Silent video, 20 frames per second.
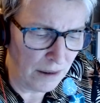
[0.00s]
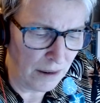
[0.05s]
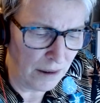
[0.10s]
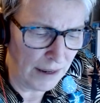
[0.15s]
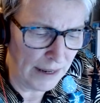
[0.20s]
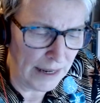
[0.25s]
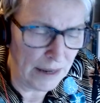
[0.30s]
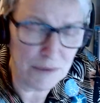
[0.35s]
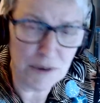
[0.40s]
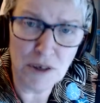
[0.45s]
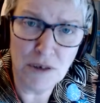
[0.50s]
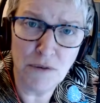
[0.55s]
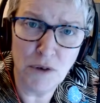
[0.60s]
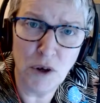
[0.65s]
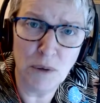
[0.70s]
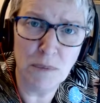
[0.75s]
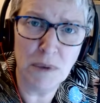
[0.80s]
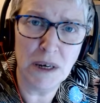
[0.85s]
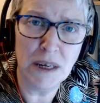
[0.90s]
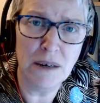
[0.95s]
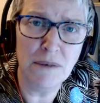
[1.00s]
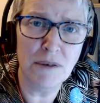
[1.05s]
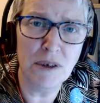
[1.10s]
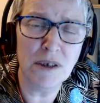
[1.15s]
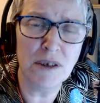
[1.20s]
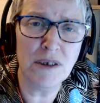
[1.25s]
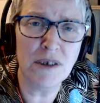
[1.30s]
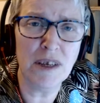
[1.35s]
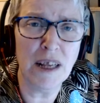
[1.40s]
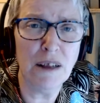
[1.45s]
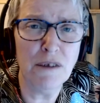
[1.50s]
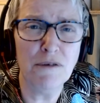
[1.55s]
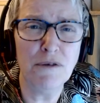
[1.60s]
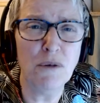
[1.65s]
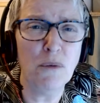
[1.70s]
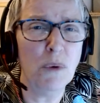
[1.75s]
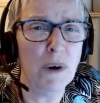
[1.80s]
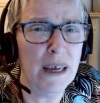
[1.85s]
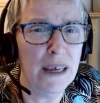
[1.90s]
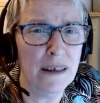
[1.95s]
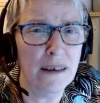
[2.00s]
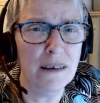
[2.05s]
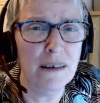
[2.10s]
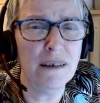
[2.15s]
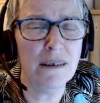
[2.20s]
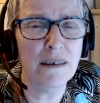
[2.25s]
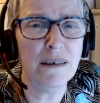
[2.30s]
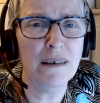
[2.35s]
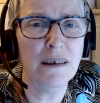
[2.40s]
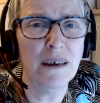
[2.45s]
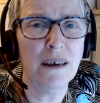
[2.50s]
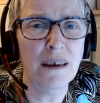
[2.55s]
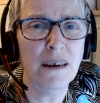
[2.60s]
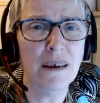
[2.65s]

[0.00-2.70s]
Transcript: I have this firm belief that self-awareness